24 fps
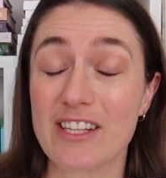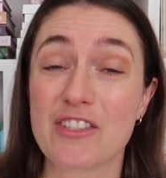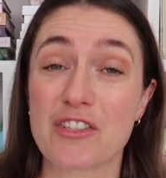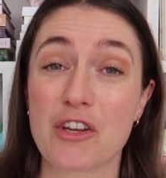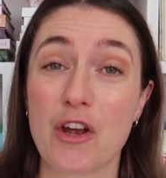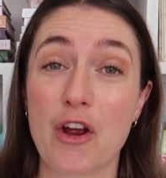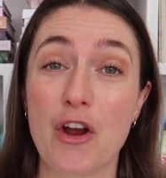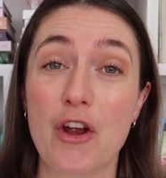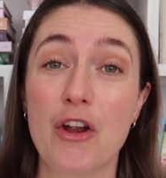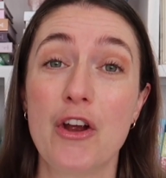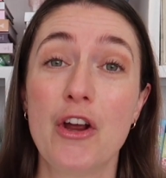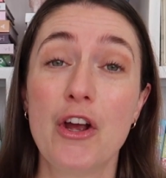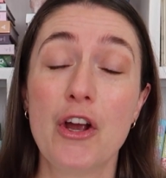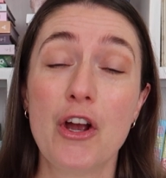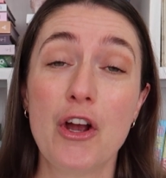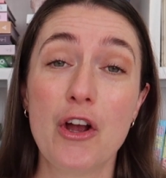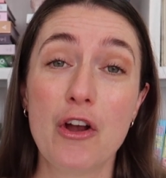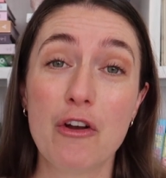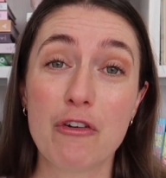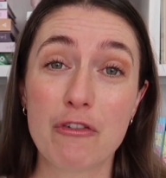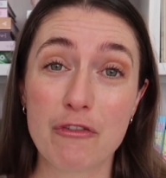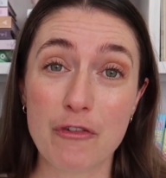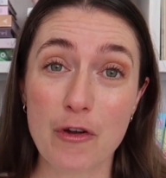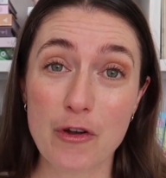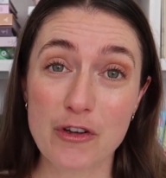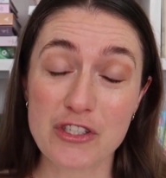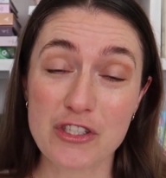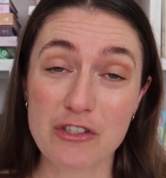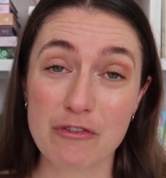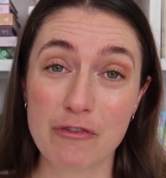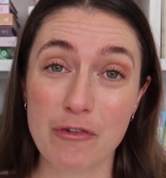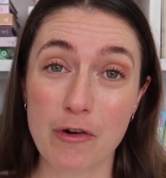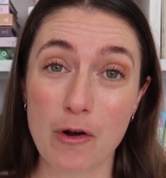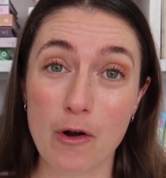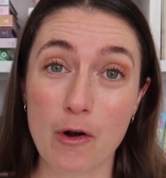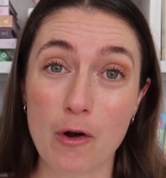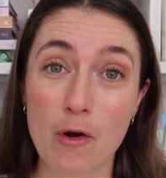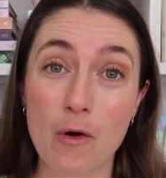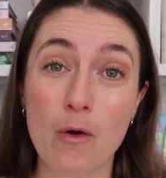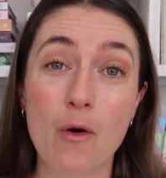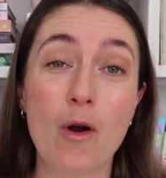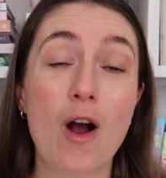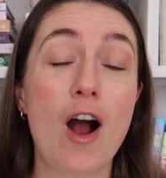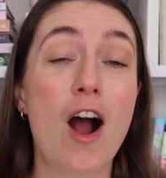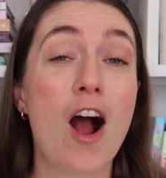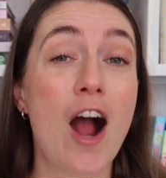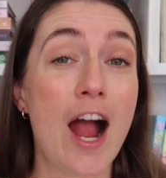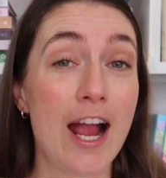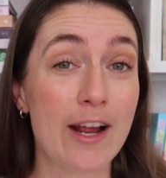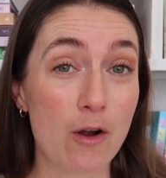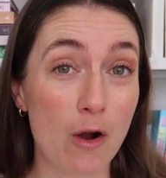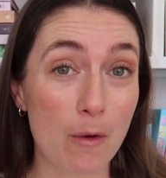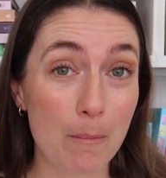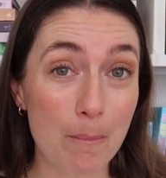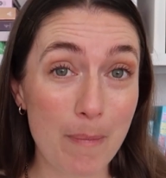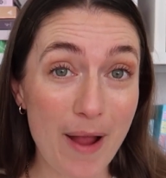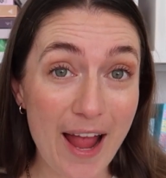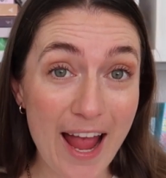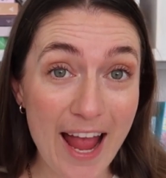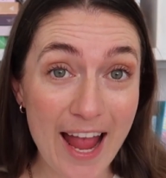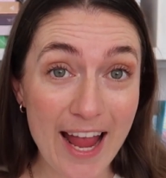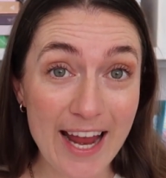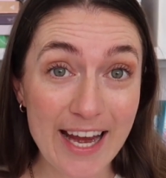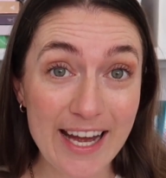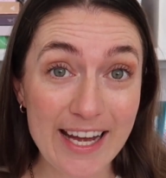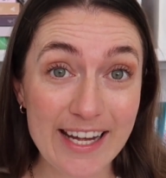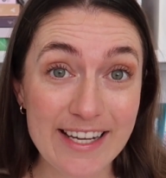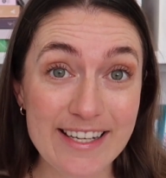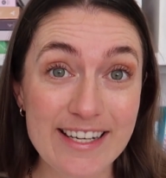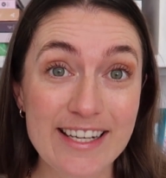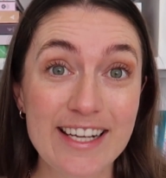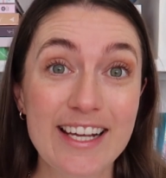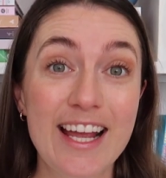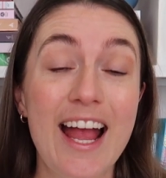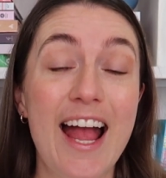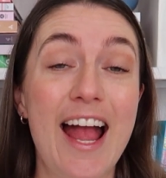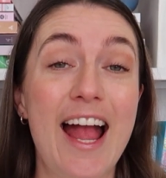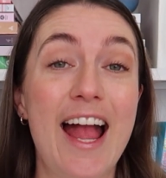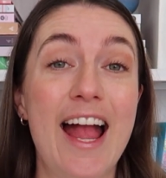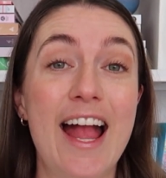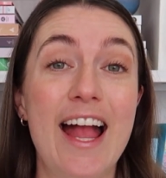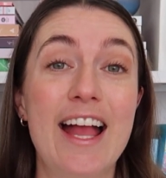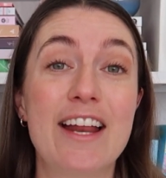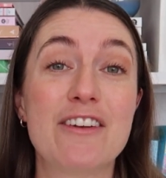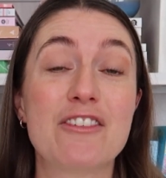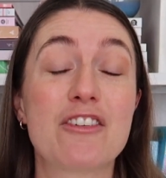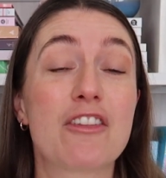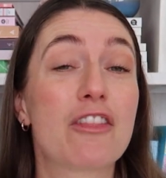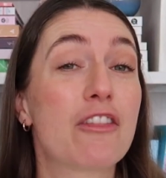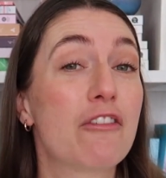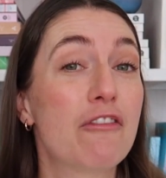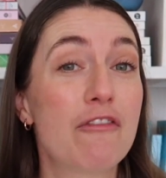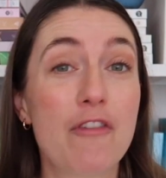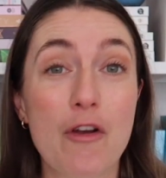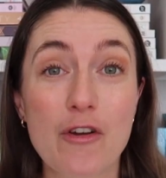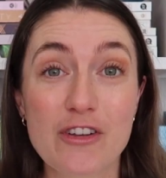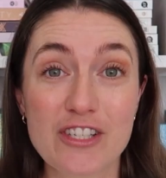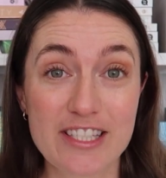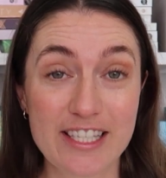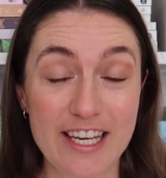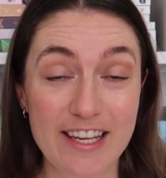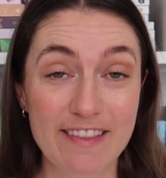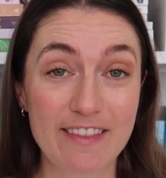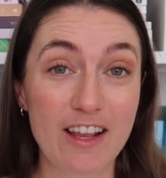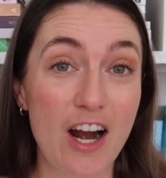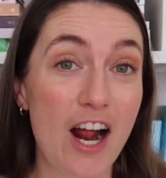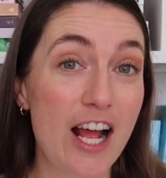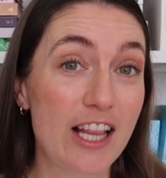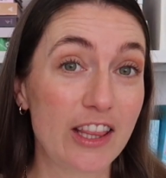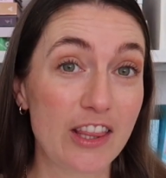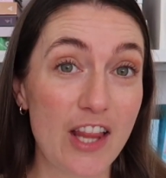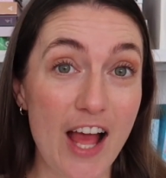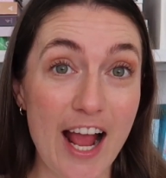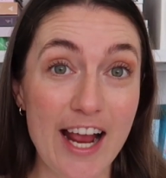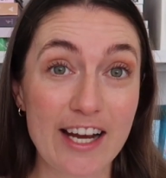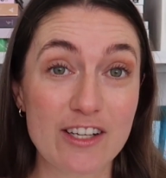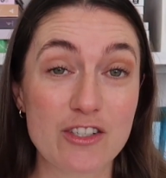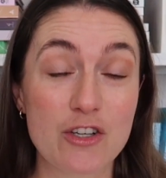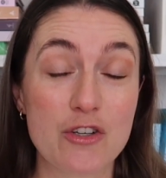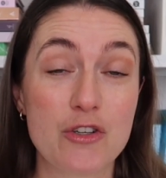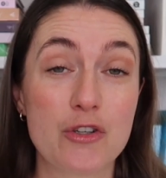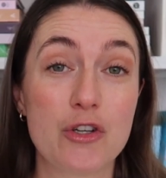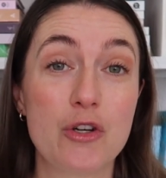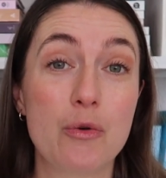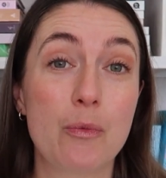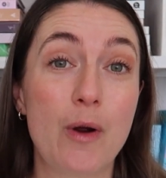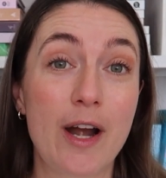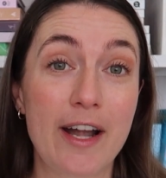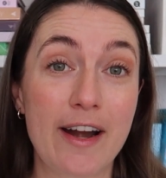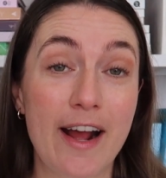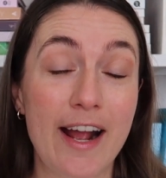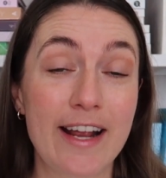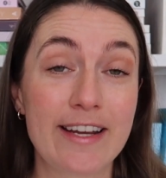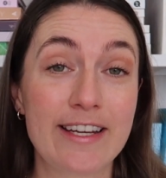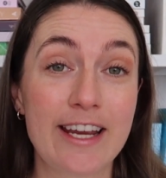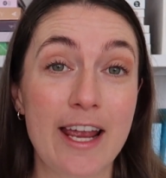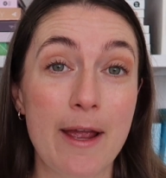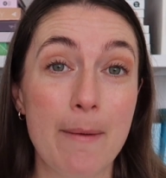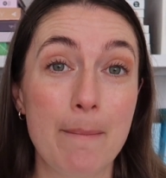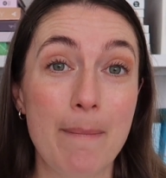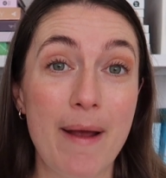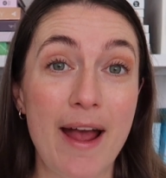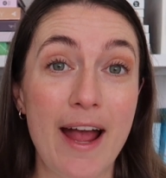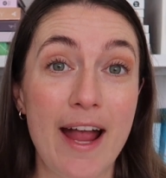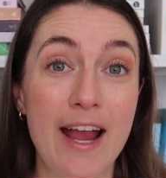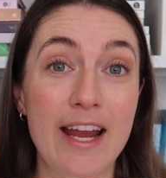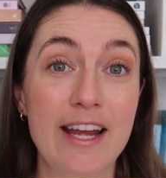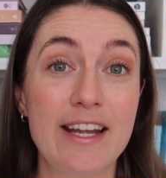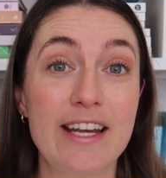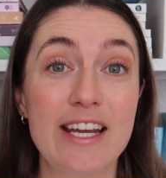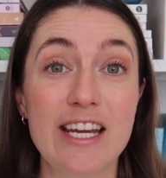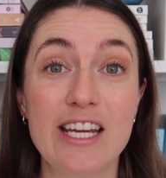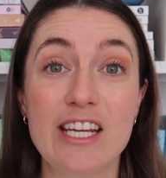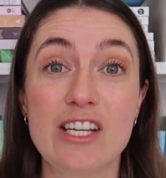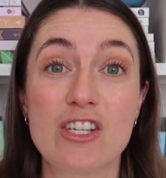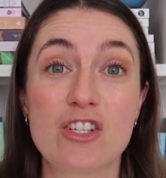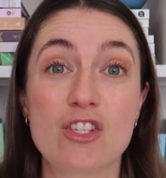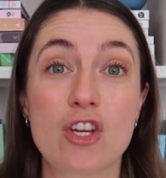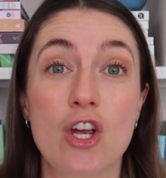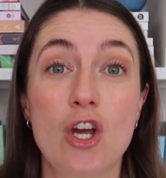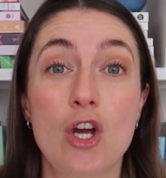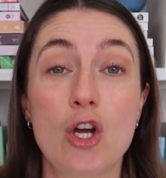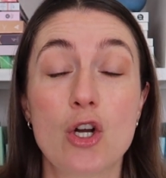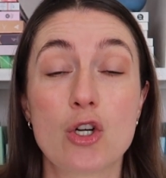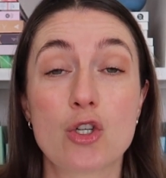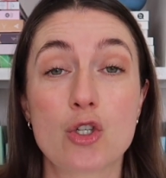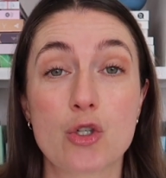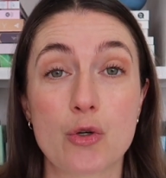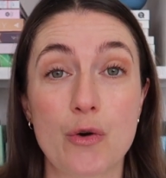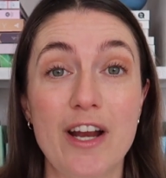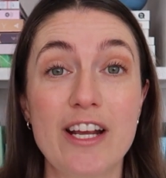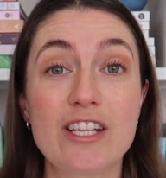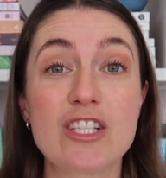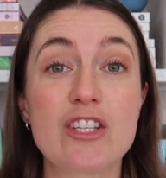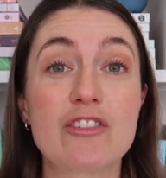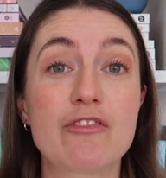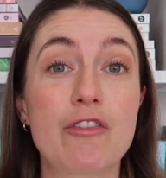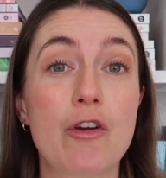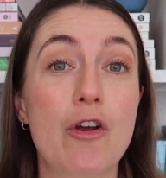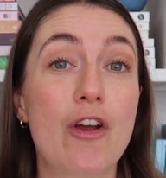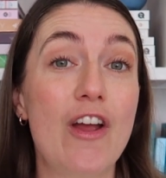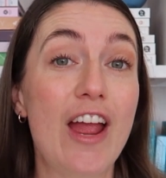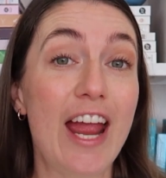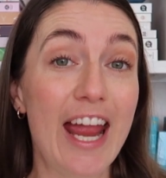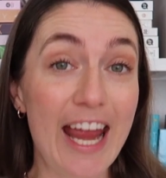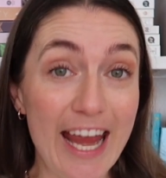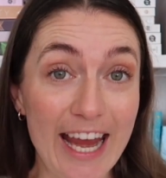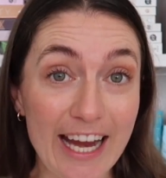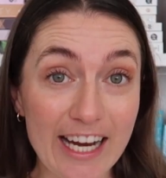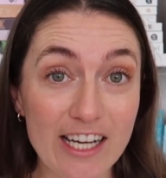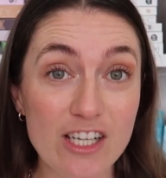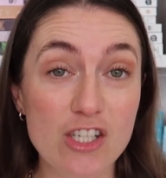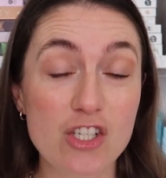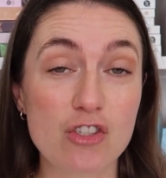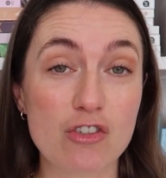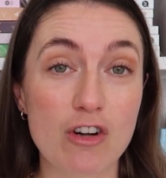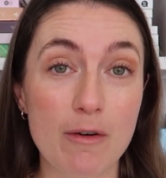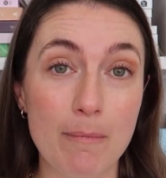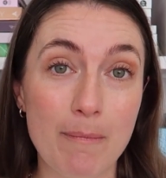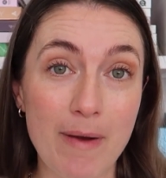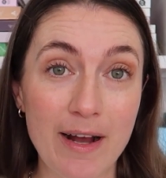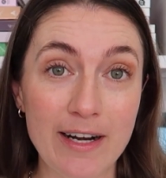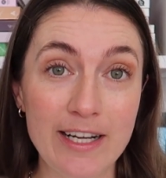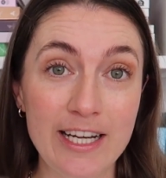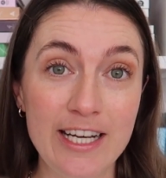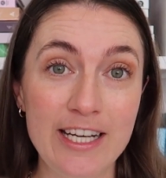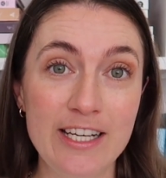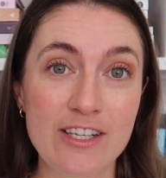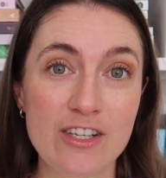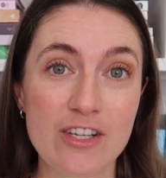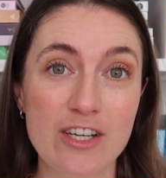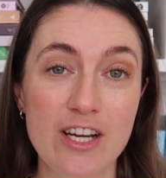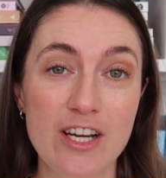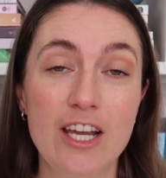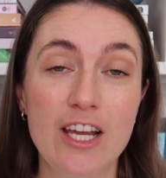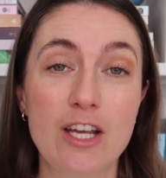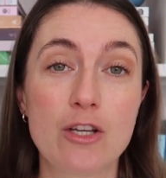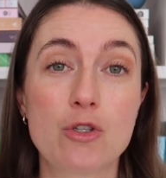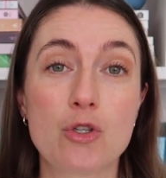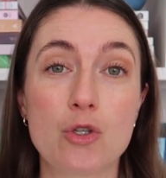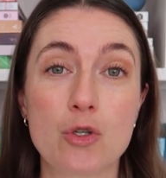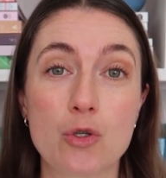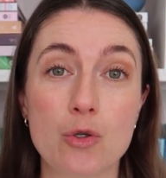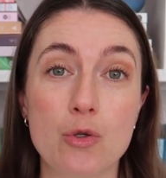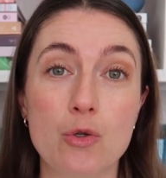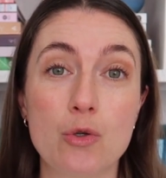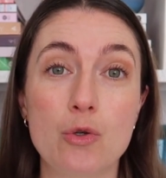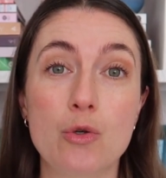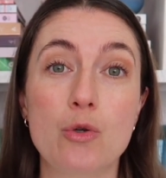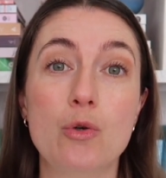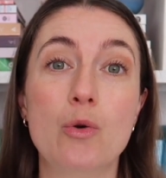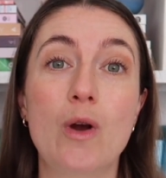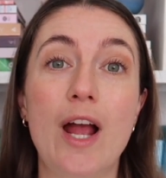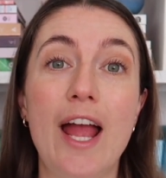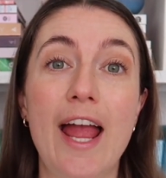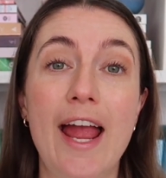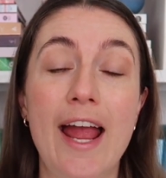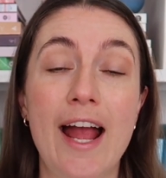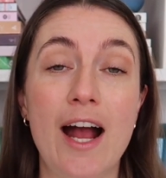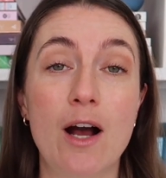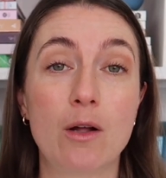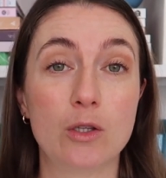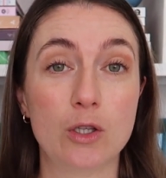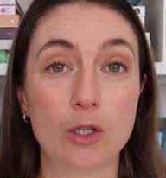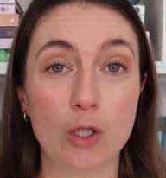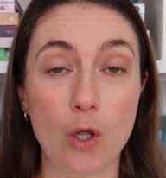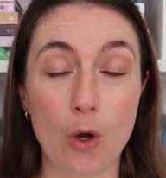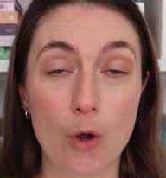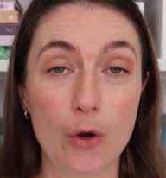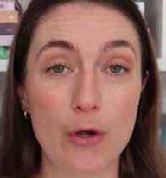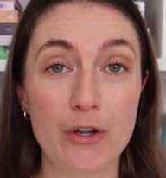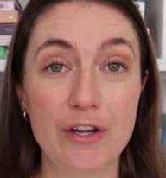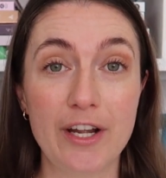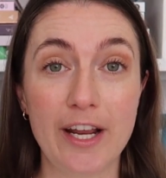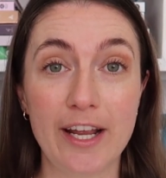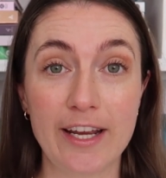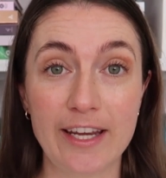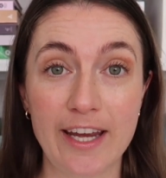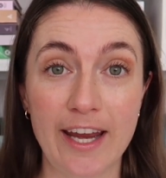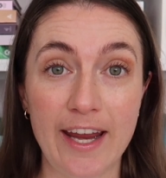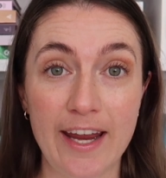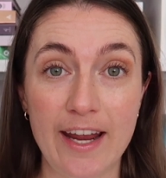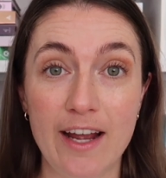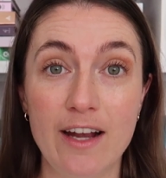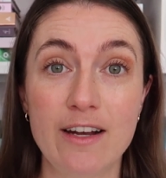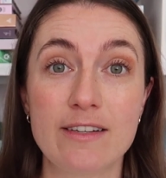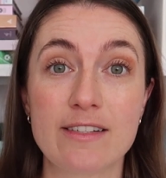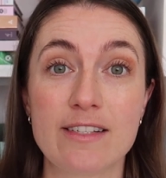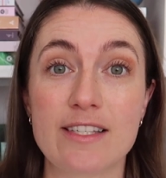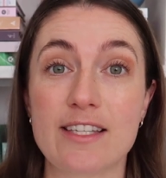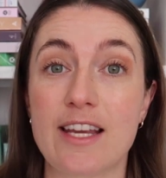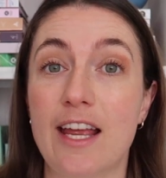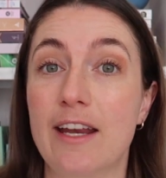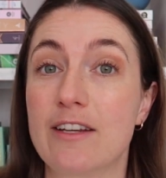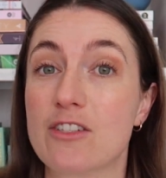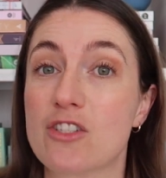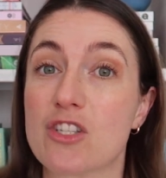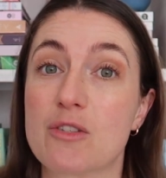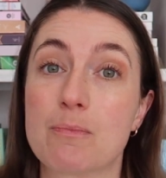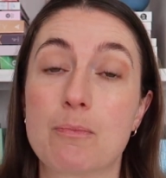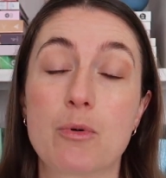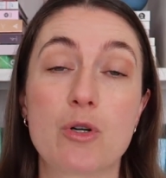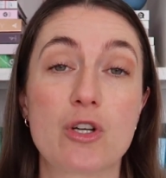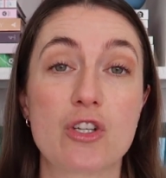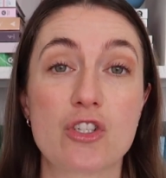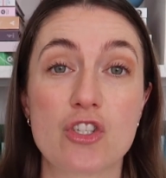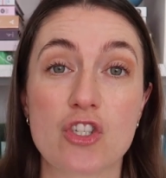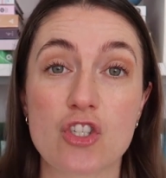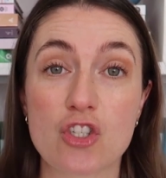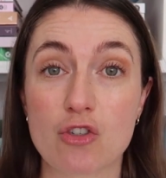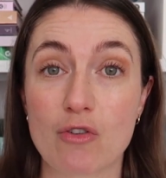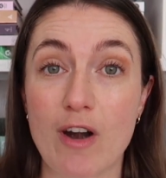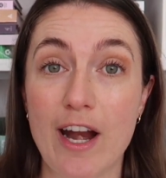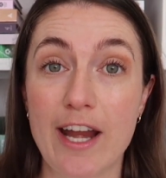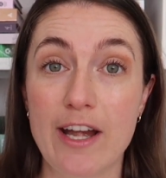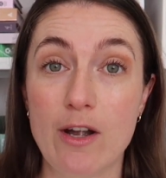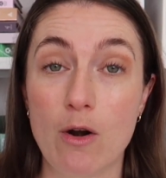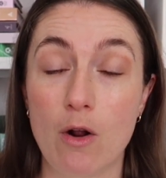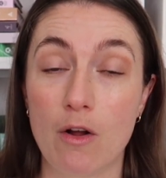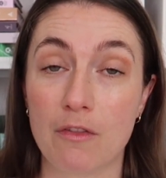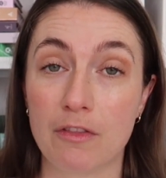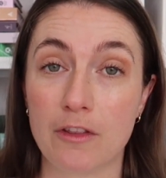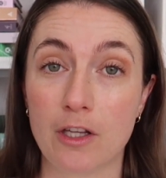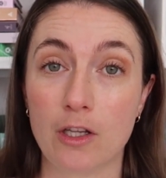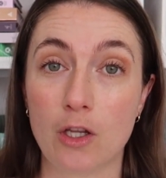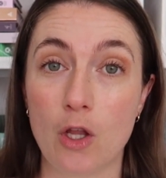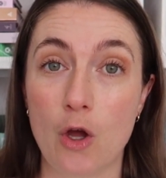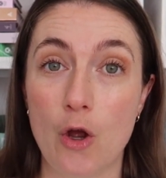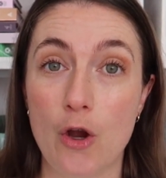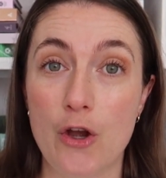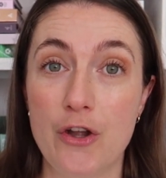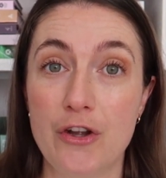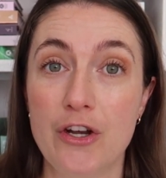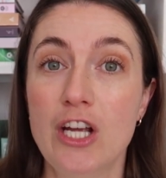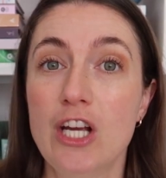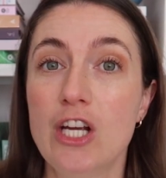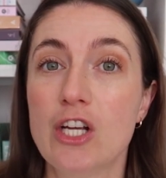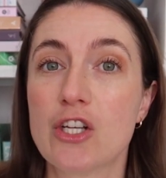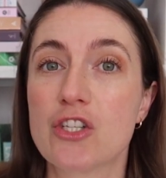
So first of all, I got paid, and the first thing that I like to do when I get paid is transfer extra money to our loan account and just put it straight on the loan.